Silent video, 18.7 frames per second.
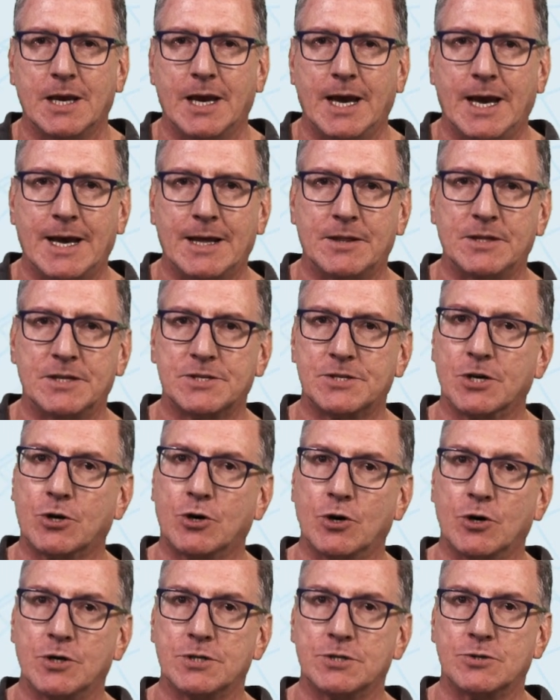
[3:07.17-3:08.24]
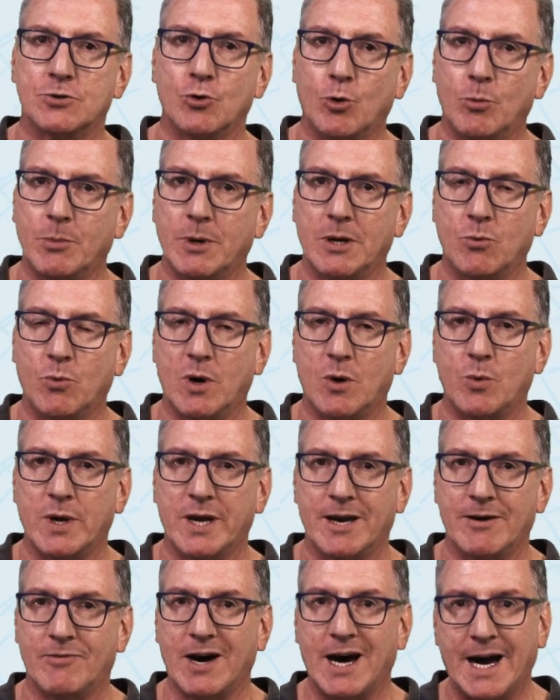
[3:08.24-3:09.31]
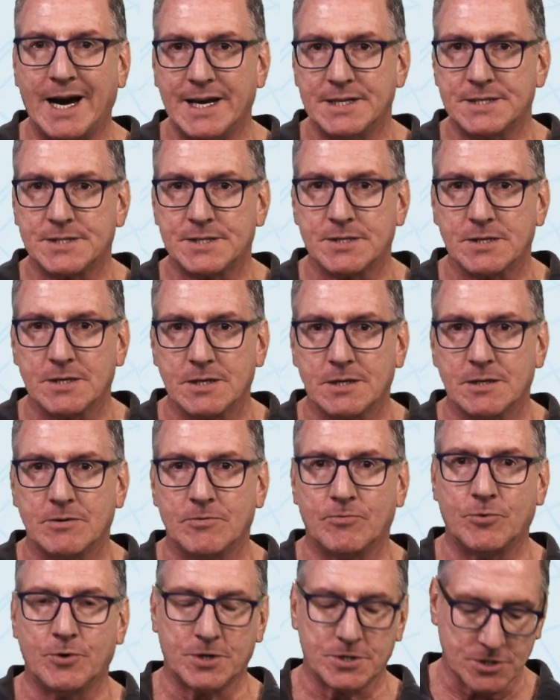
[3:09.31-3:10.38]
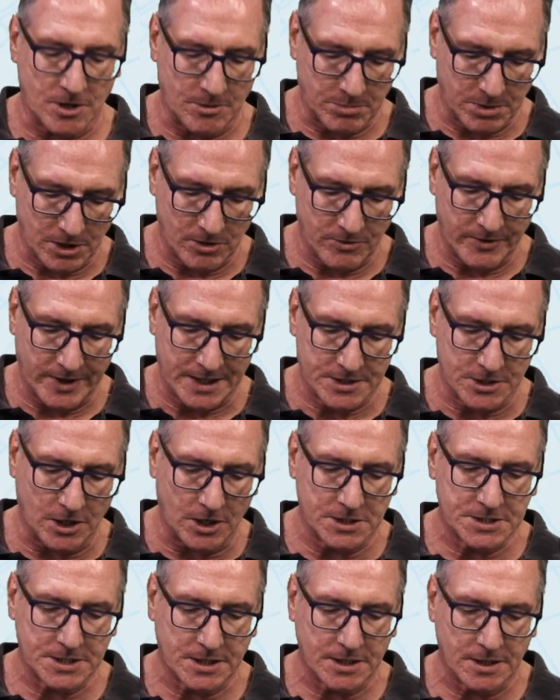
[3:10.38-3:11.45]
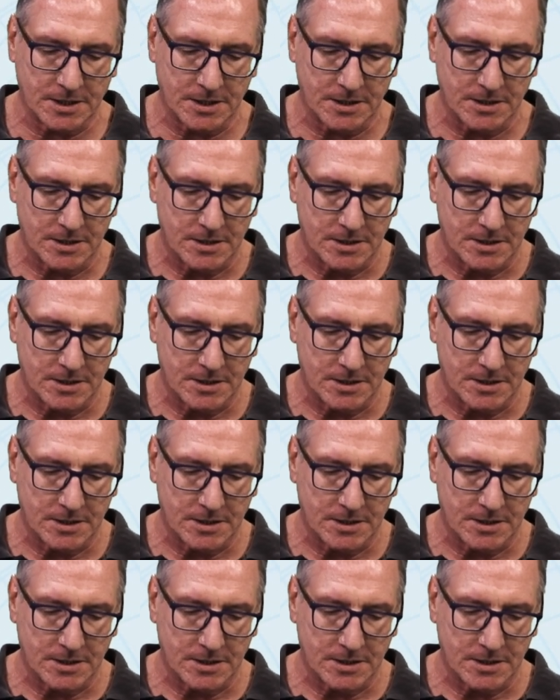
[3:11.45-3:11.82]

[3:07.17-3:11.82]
And this occurs normally where we have ice, for example, over Antarctica,